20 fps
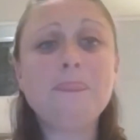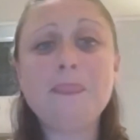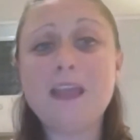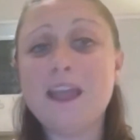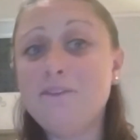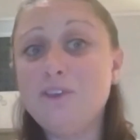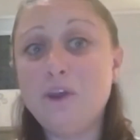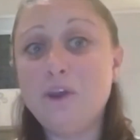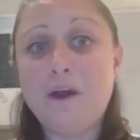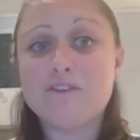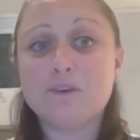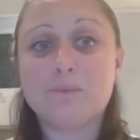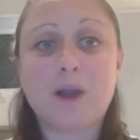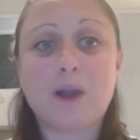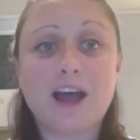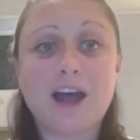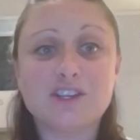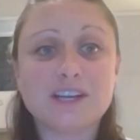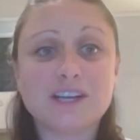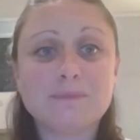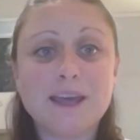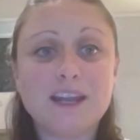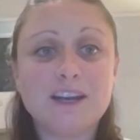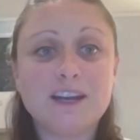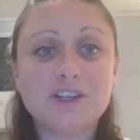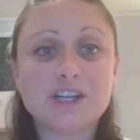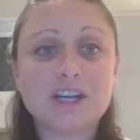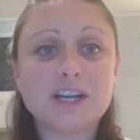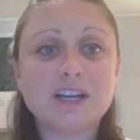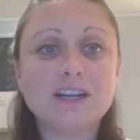If you have a project
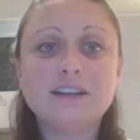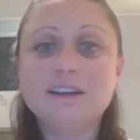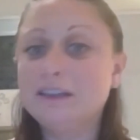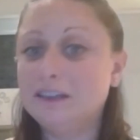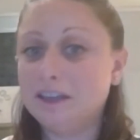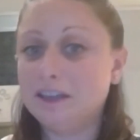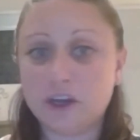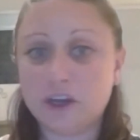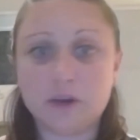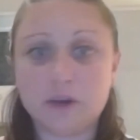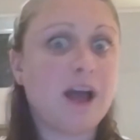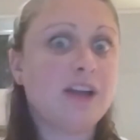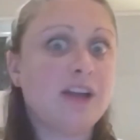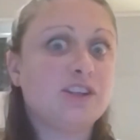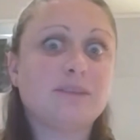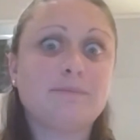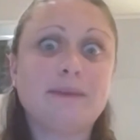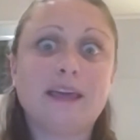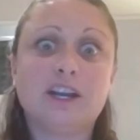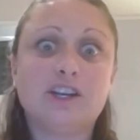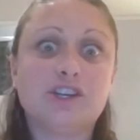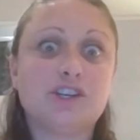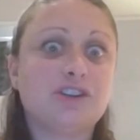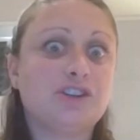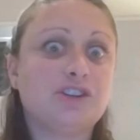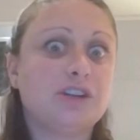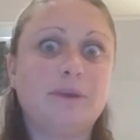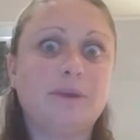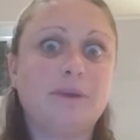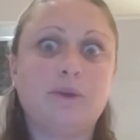manager, your project manager
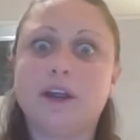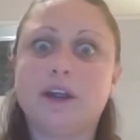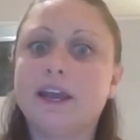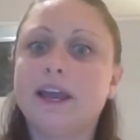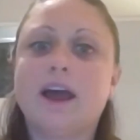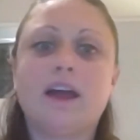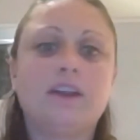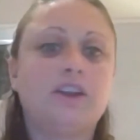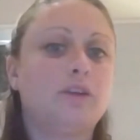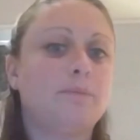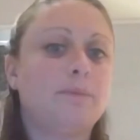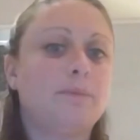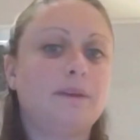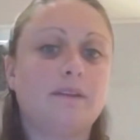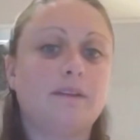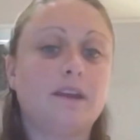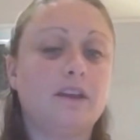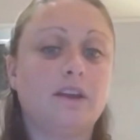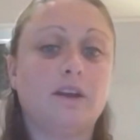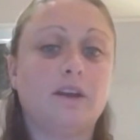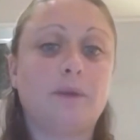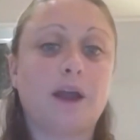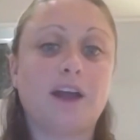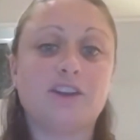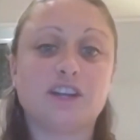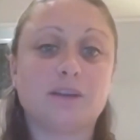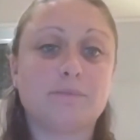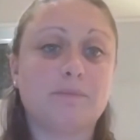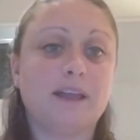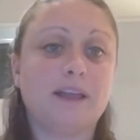should be working on your
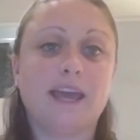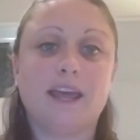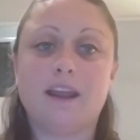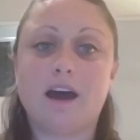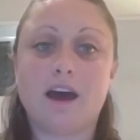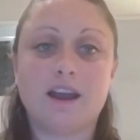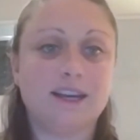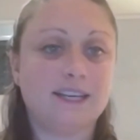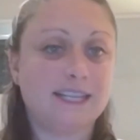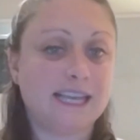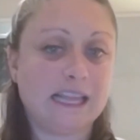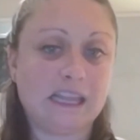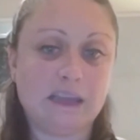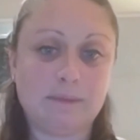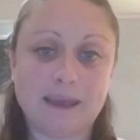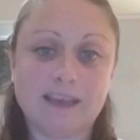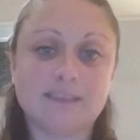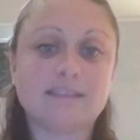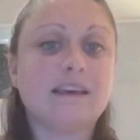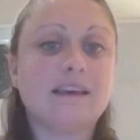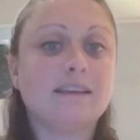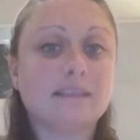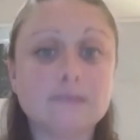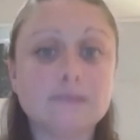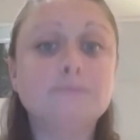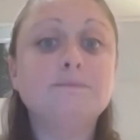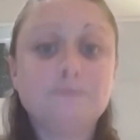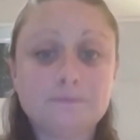project plan on a daily basis.